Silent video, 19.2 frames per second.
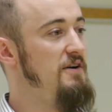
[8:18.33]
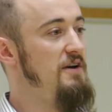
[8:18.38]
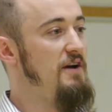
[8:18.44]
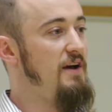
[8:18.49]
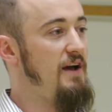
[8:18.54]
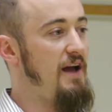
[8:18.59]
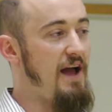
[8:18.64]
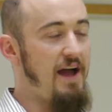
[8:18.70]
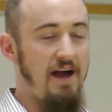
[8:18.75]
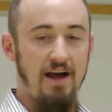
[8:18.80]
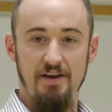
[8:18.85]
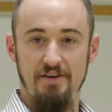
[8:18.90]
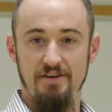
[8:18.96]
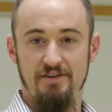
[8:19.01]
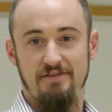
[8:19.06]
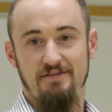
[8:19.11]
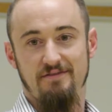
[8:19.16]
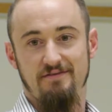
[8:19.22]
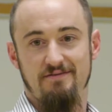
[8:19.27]
and
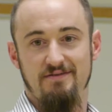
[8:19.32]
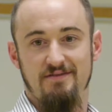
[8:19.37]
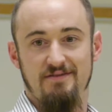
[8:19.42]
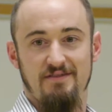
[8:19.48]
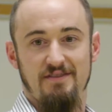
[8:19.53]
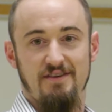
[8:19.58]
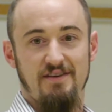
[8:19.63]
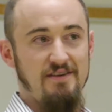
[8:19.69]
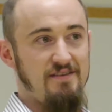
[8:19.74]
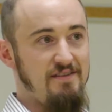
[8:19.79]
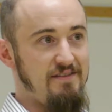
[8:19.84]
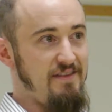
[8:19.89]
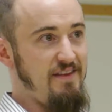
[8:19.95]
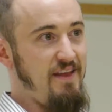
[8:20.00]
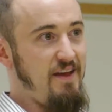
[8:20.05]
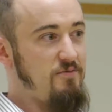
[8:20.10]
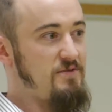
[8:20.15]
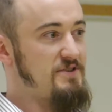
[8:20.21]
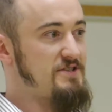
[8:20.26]

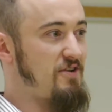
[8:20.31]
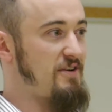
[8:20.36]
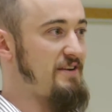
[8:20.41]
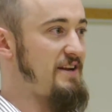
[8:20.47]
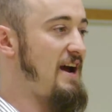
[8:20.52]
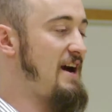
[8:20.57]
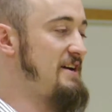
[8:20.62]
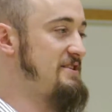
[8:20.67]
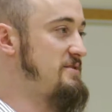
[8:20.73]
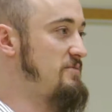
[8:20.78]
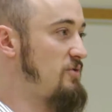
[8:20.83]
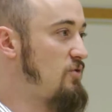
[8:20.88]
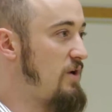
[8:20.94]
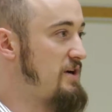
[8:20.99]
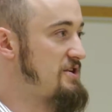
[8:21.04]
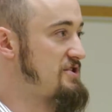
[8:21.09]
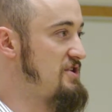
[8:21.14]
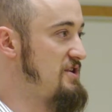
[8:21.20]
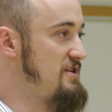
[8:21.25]
then we start to ask some
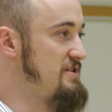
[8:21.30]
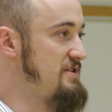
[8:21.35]
questions.